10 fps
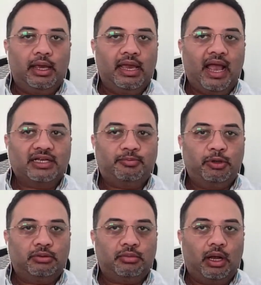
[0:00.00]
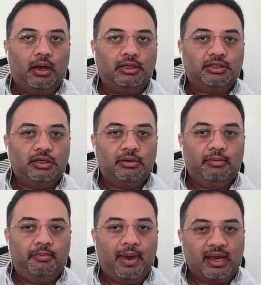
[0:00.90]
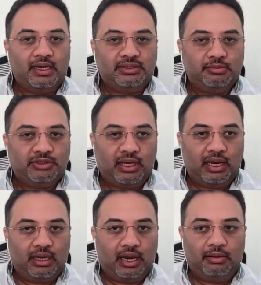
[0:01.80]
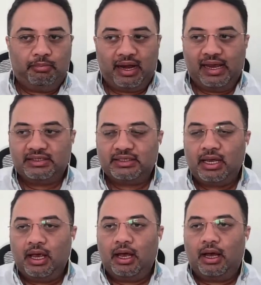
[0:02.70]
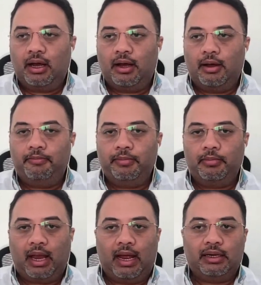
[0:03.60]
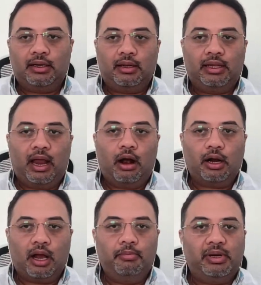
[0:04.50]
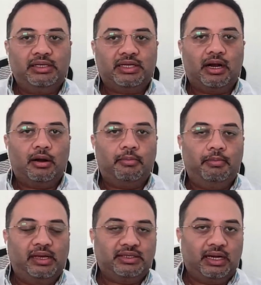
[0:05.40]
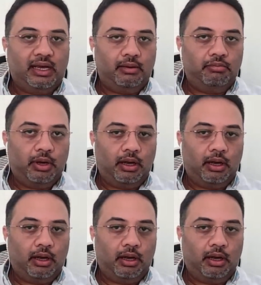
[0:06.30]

he has put certain mechanisms in, in place, um, and there are companies that are basically